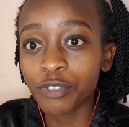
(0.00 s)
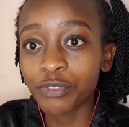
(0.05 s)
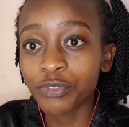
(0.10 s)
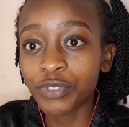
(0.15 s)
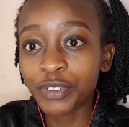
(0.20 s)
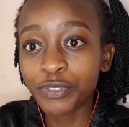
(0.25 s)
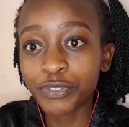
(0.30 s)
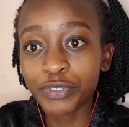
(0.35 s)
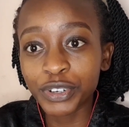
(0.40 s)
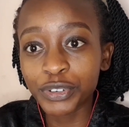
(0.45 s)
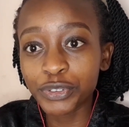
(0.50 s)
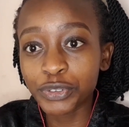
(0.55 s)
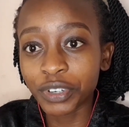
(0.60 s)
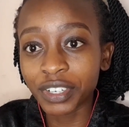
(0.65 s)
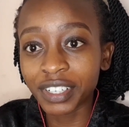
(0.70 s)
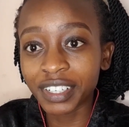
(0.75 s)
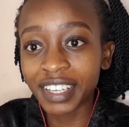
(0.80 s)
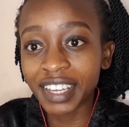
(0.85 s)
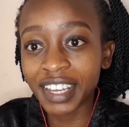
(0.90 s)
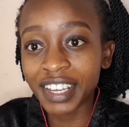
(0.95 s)
feel free to
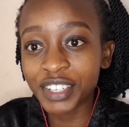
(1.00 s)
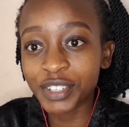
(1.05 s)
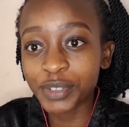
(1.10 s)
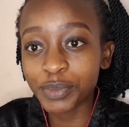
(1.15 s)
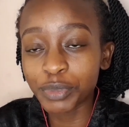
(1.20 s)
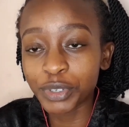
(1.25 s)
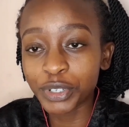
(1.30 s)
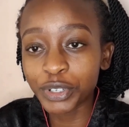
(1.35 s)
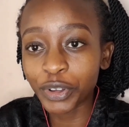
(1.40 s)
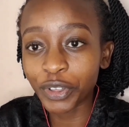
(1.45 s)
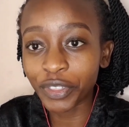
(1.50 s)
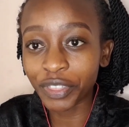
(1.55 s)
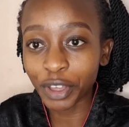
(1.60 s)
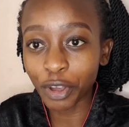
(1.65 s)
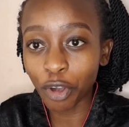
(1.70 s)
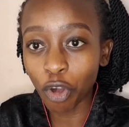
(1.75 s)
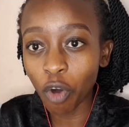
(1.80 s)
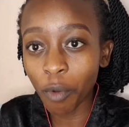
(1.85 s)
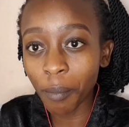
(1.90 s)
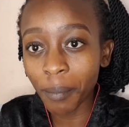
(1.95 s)
engage me on the
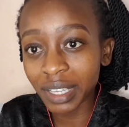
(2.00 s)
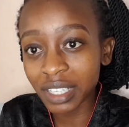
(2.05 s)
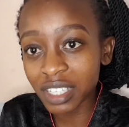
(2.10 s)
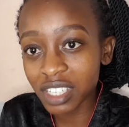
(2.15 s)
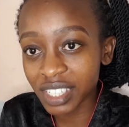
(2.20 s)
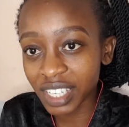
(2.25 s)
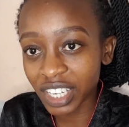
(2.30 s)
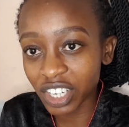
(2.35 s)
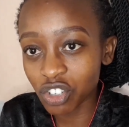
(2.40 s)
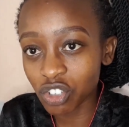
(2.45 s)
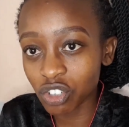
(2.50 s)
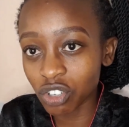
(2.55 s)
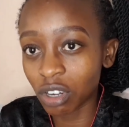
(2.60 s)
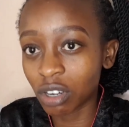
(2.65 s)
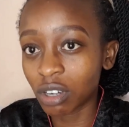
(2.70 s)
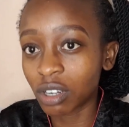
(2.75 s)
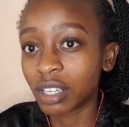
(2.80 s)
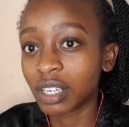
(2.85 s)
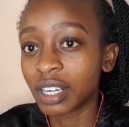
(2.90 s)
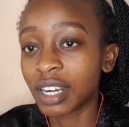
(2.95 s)
comment
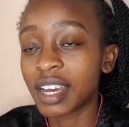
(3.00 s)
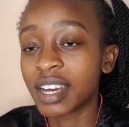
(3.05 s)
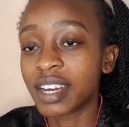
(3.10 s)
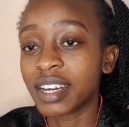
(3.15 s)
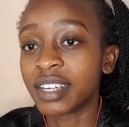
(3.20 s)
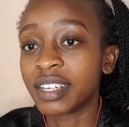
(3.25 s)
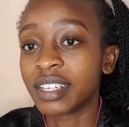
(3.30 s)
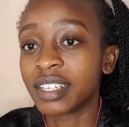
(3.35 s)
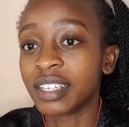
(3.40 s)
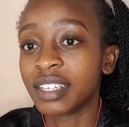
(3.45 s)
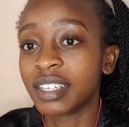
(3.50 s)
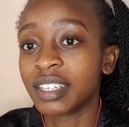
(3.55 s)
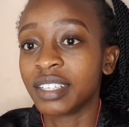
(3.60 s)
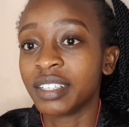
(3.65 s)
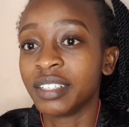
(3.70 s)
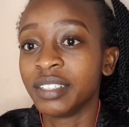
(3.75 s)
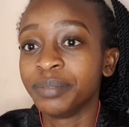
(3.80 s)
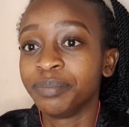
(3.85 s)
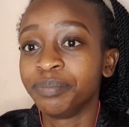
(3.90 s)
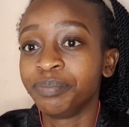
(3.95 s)
section and
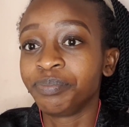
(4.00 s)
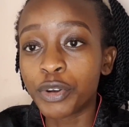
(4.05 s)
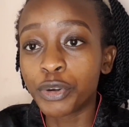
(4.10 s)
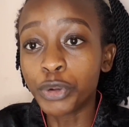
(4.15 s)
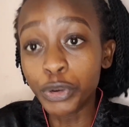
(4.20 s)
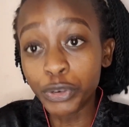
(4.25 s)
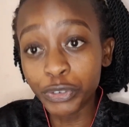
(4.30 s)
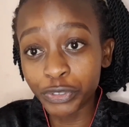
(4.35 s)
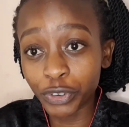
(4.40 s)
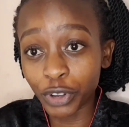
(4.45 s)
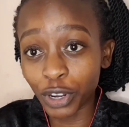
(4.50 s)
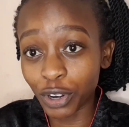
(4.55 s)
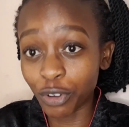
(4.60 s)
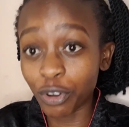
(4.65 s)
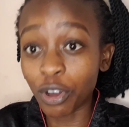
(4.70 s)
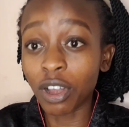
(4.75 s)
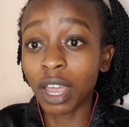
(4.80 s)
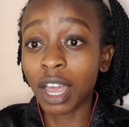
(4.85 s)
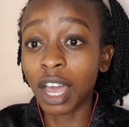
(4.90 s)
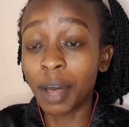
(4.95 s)
do follow
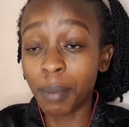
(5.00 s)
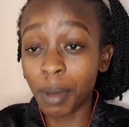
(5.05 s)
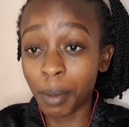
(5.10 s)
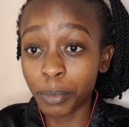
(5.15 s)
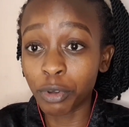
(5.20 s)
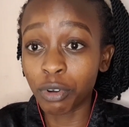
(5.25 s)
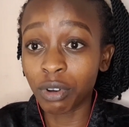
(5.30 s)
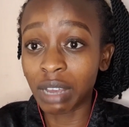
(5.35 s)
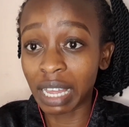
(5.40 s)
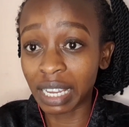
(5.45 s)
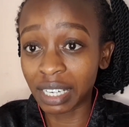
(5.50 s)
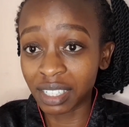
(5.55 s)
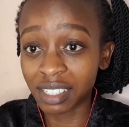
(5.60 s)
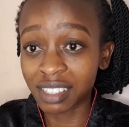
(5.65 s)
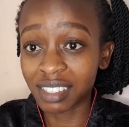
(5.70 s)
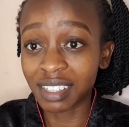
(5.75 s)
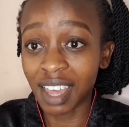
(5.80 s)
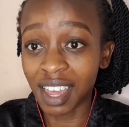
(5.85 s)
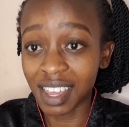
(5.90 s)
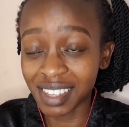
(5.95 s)
Akamami
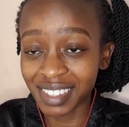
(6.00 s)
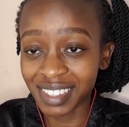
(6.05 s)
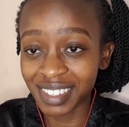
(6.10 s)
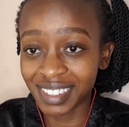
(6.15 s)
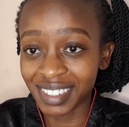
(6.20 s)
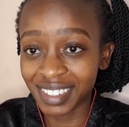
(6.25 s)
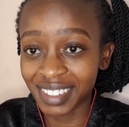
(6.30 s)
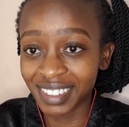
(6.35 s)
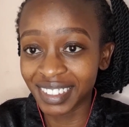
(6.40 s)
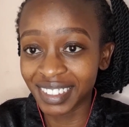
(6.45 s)
Organics guys